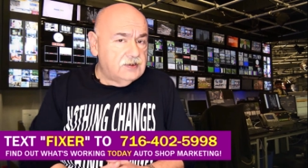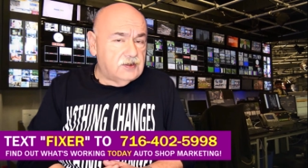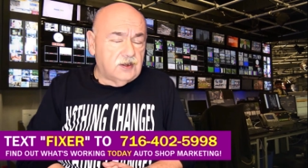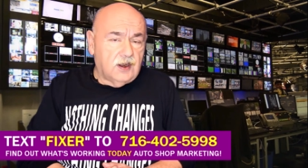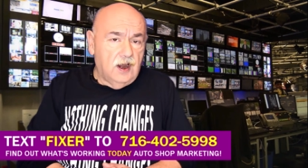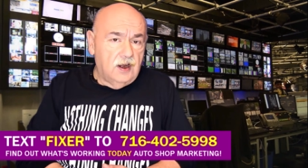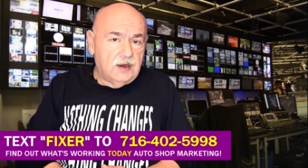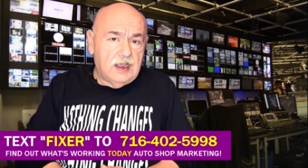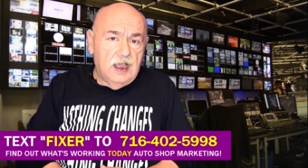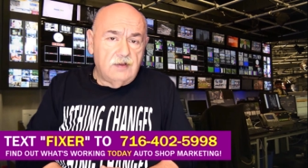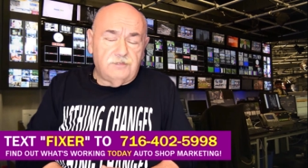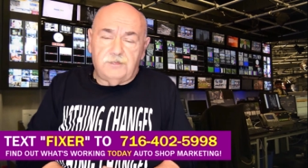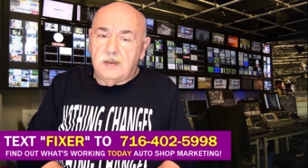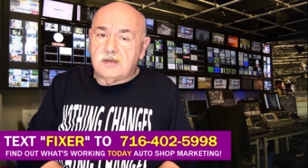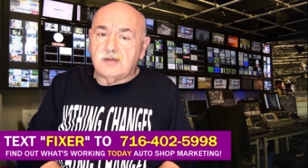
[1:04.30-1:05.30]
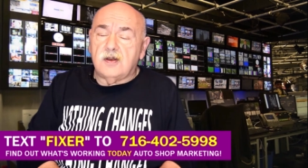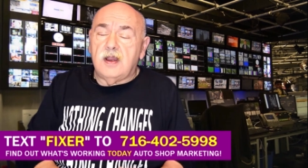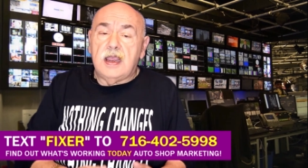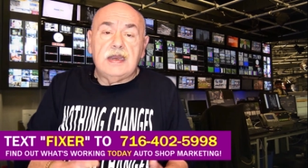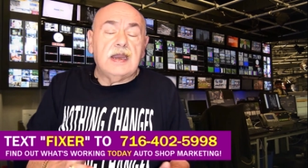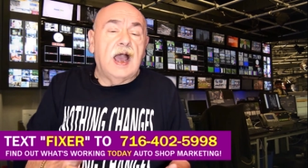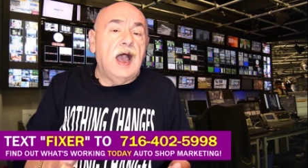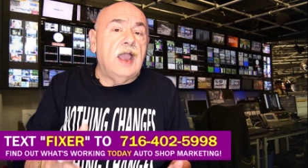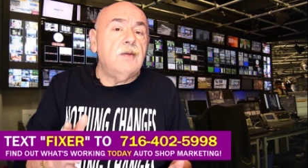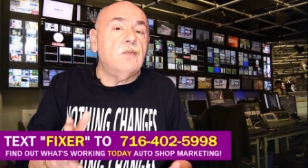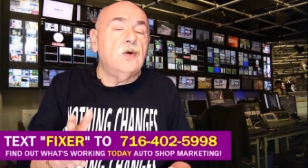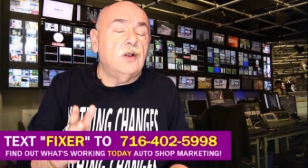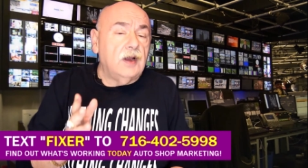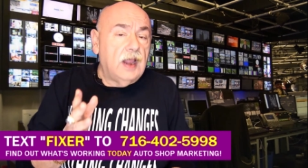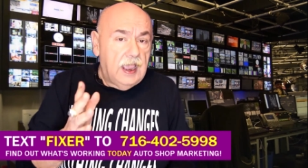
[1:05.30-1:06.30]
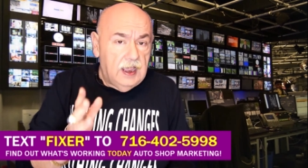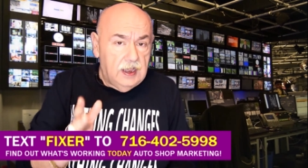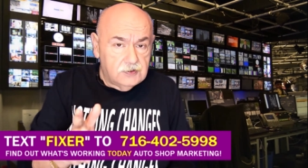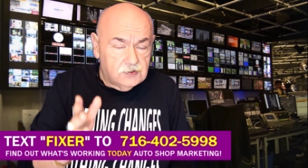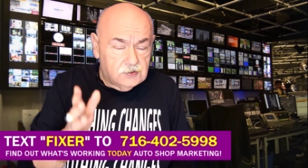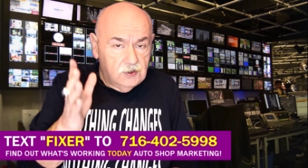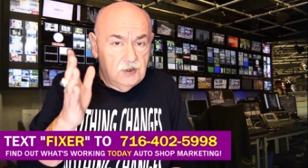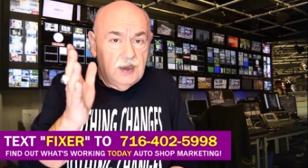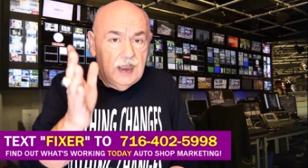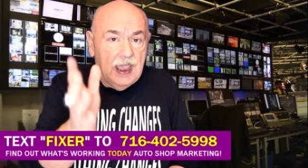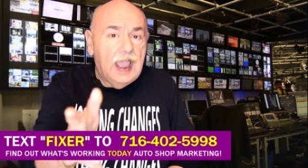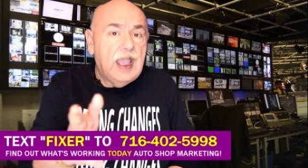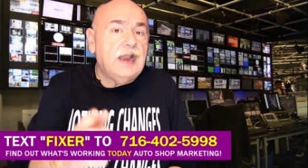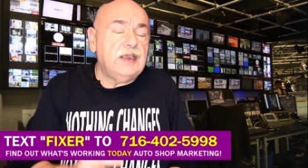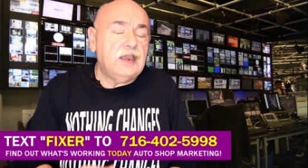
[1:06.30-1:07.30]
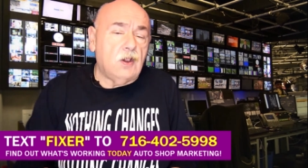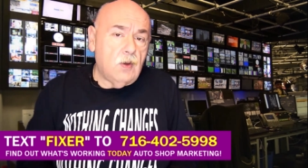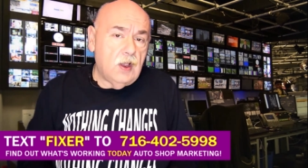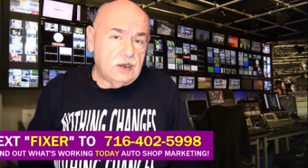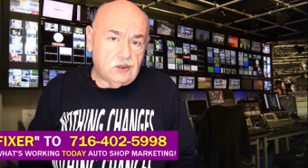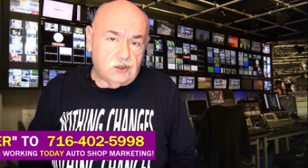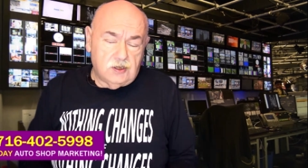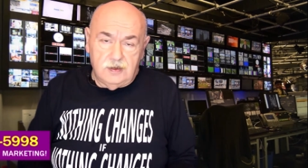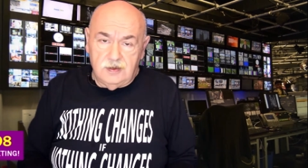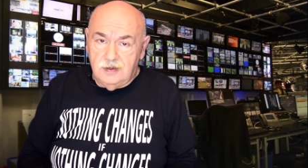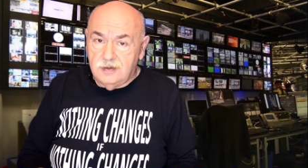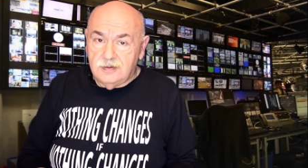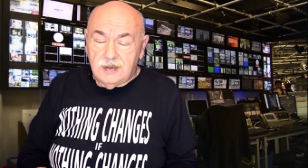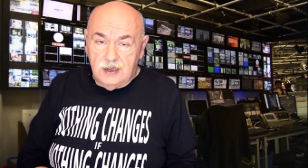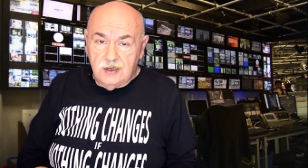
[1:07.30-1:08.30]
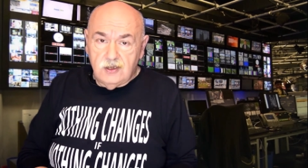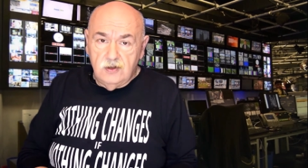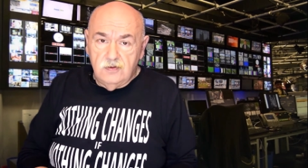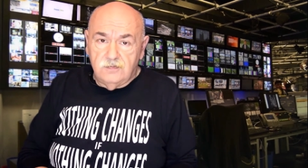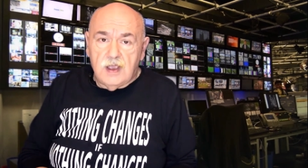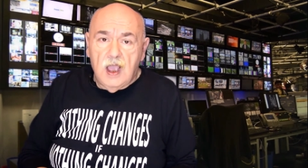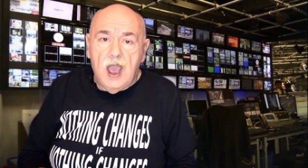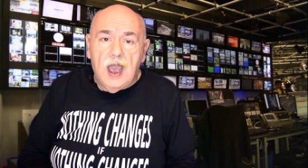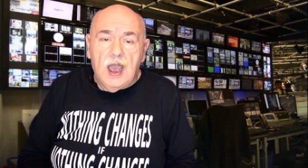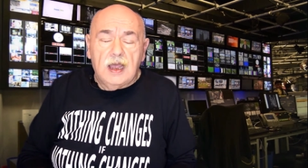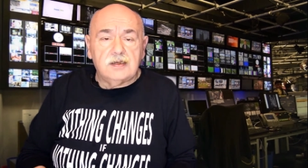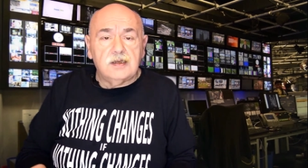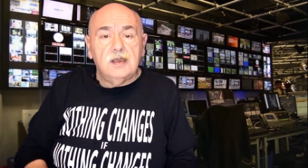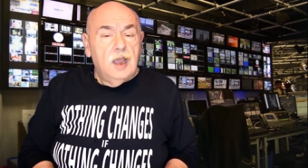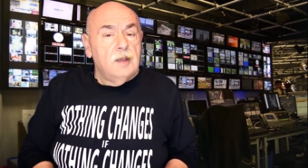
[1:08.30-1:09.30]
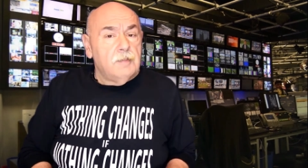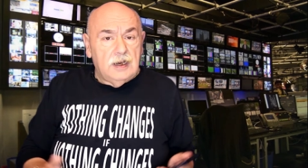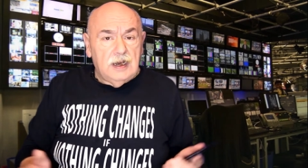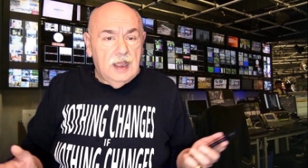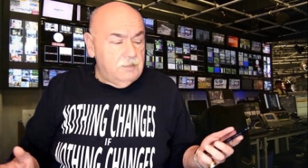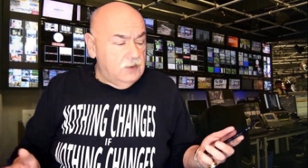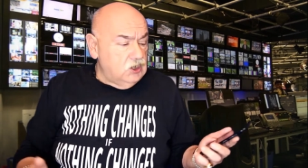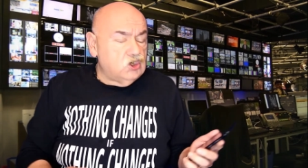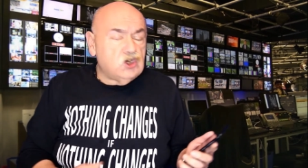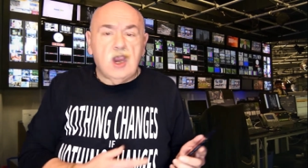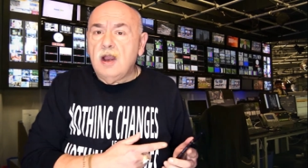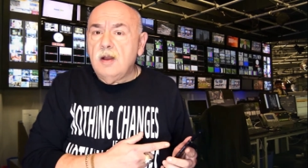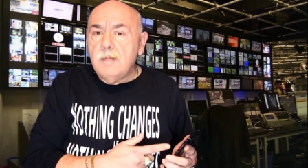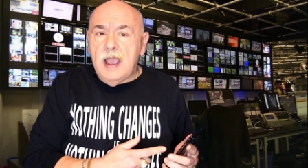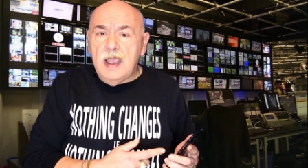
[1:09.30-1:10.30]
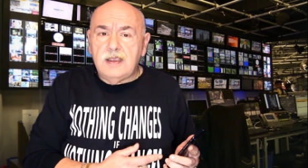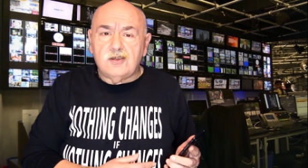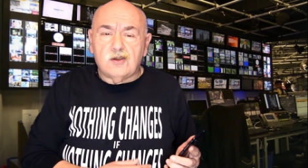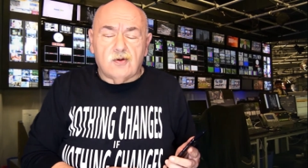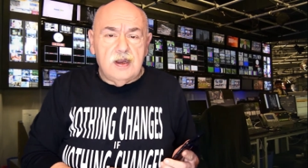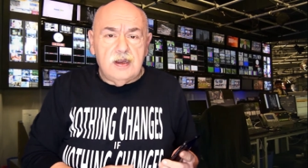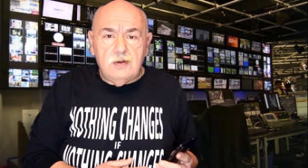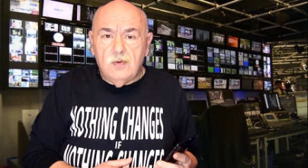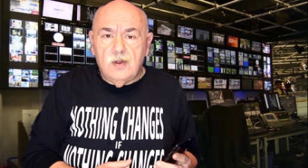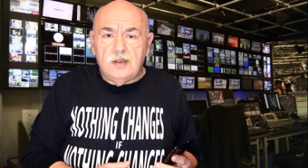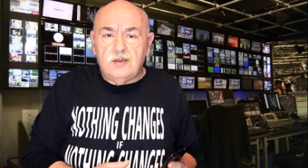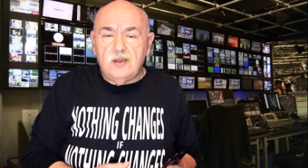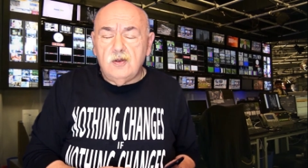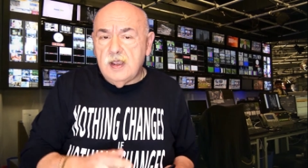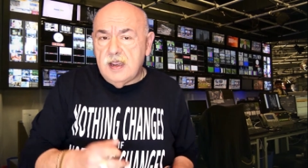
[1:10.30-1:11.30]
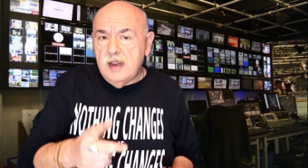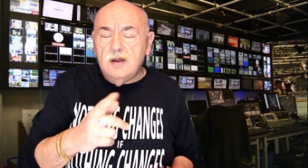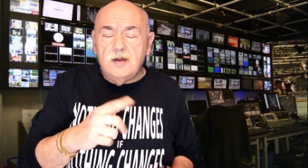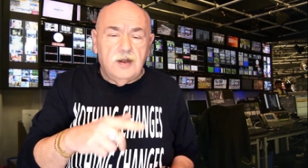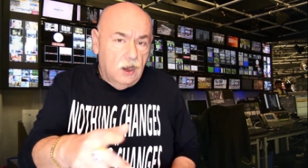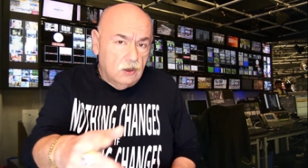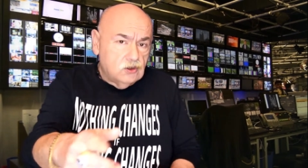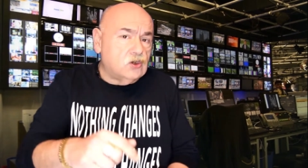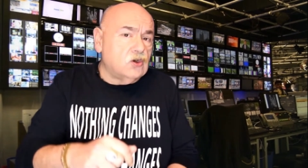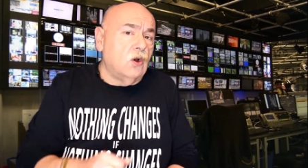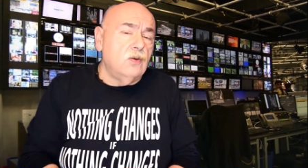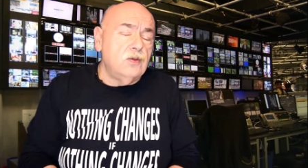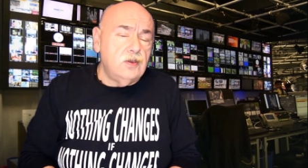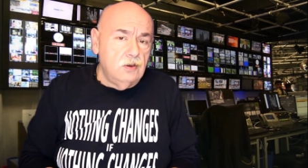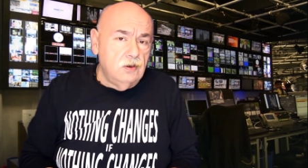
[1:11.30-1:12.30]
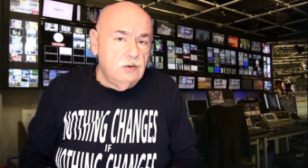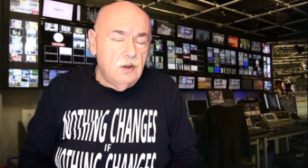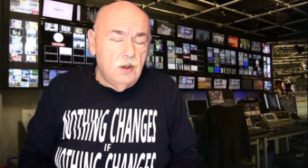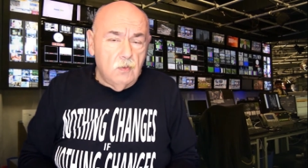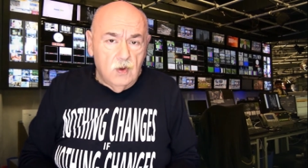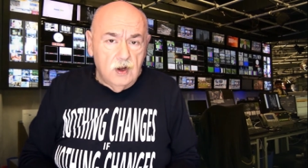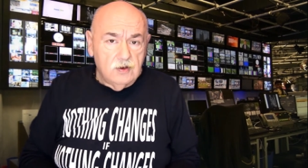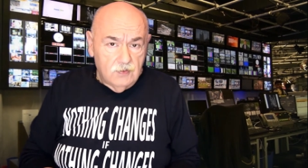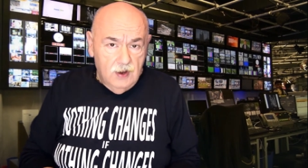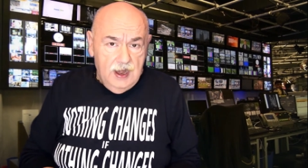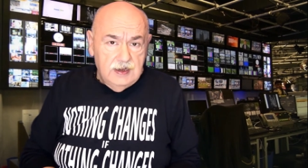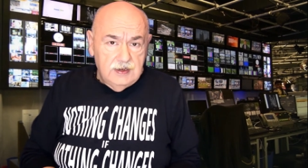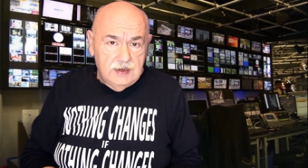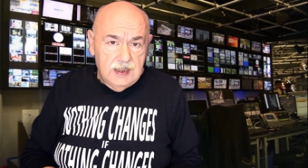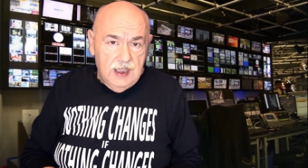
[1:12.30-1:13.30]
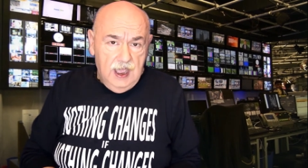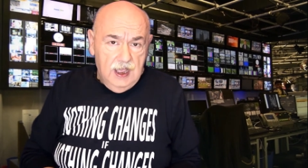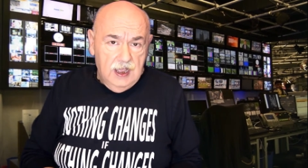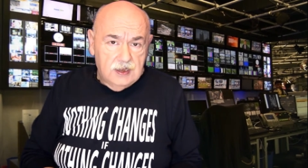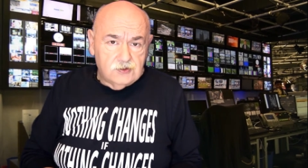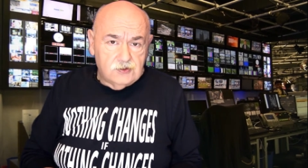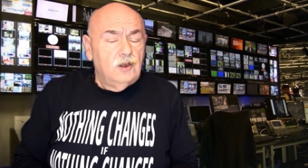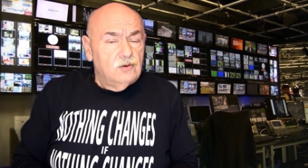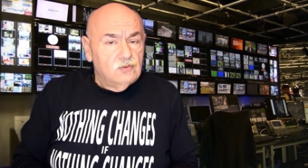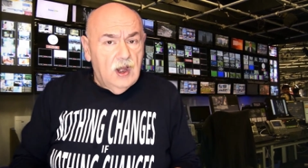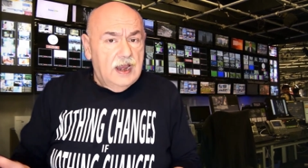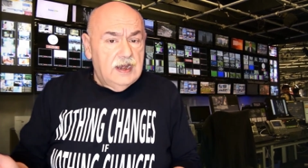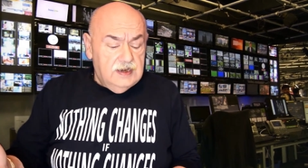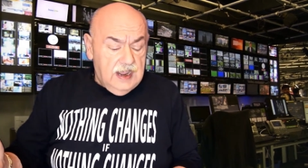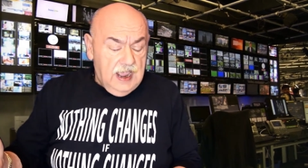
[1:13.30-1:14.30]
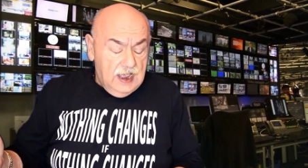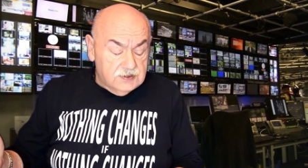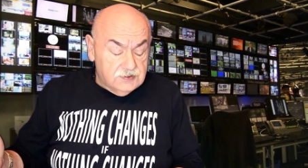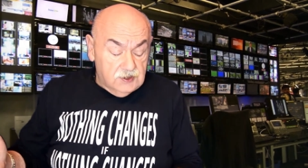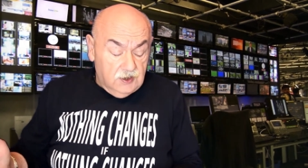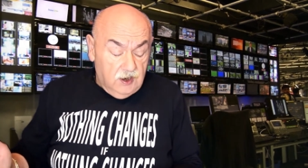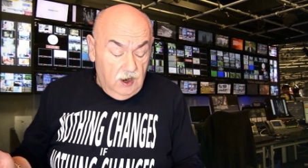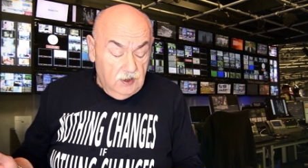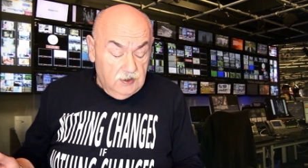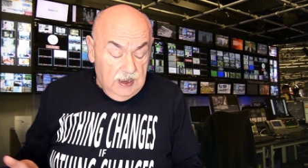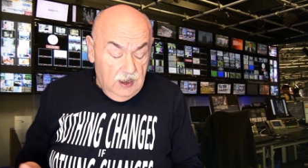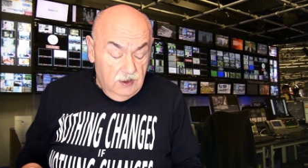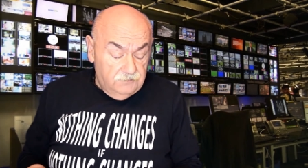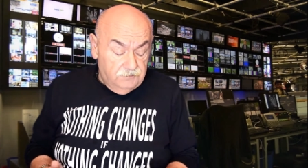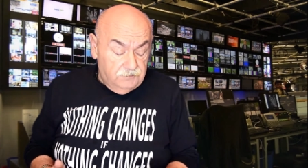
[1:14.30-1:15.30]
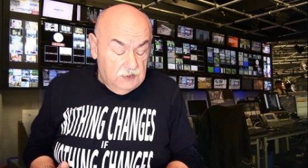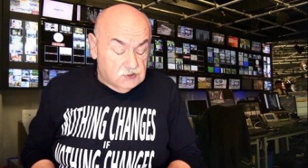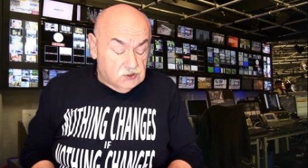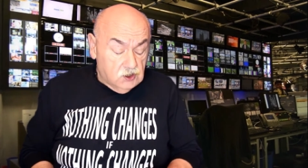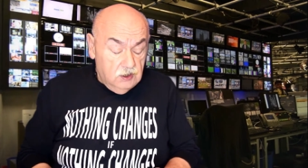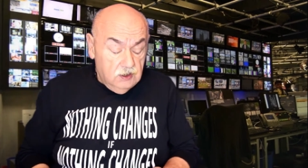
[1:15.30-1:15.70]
the Car Count Fixer, and I will answer any question that you've got. But let me share my screen with you here, and I'll show you what Randy asked. Randy asked the Car Count Fixer